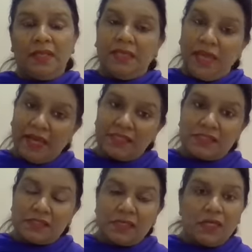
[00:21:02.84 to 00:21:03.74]

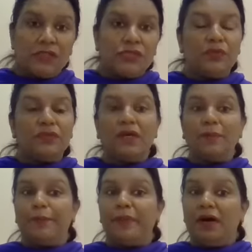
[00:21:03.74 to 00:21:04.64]
Yes, so
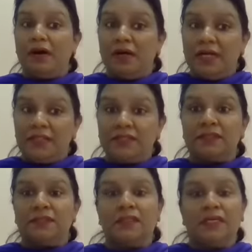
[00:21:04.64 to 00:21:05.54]
the
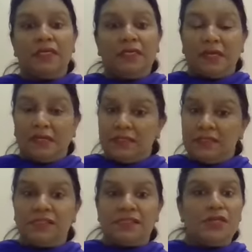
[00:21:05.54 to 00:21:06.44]
earth
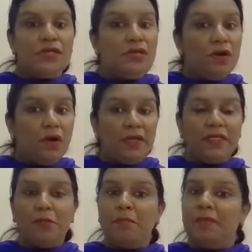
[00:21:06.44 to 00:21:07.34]
is
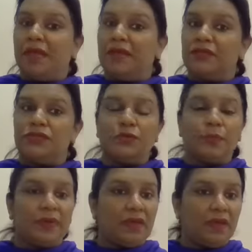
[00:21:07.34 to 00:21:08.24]
not meant
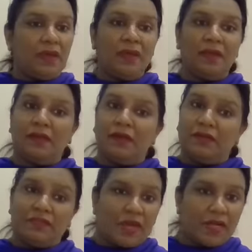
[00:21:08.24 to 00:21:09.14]
to be
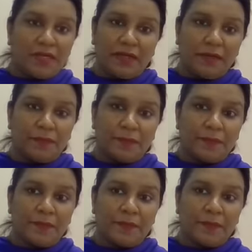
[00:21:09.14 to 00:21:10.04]
divided.
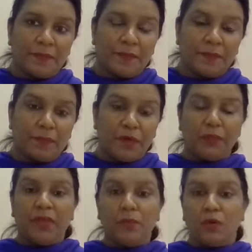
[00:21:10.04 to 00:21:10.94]
But
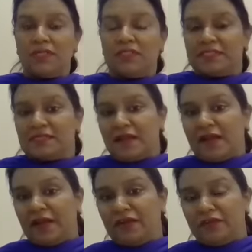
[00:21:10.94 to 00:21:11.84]
we want this
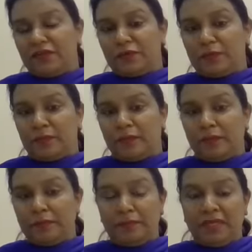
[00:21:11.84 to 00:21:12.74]
land for
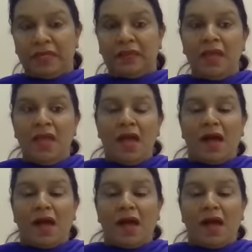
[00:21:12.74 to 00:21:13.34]
me.